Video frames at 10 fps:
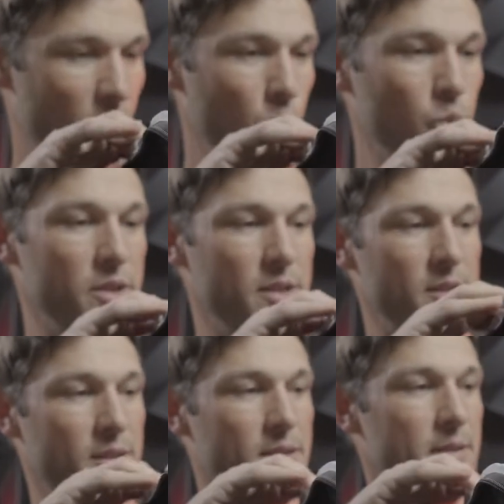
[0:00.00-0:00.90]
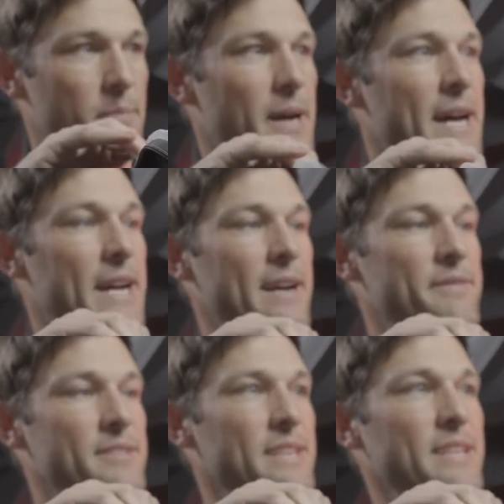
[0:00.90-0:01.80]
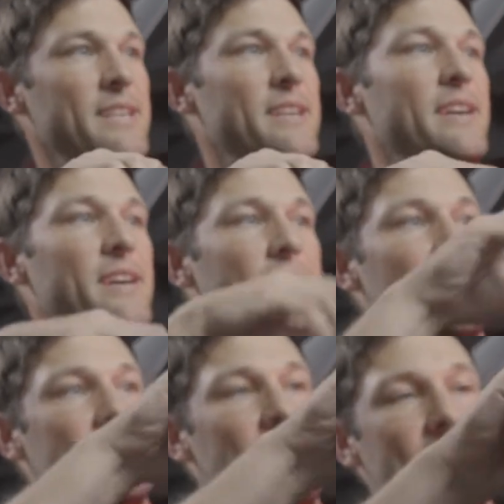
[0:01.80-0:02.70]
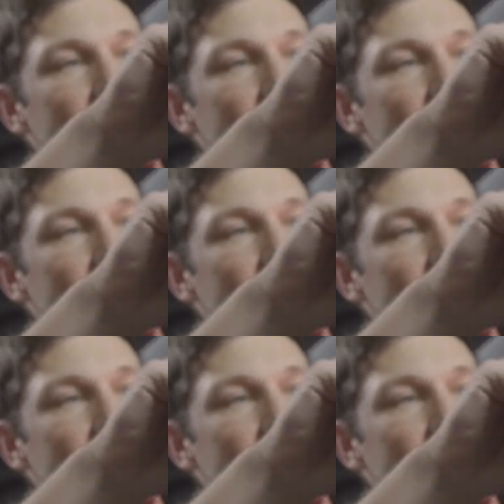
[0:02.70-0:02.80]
only bag I've seen that has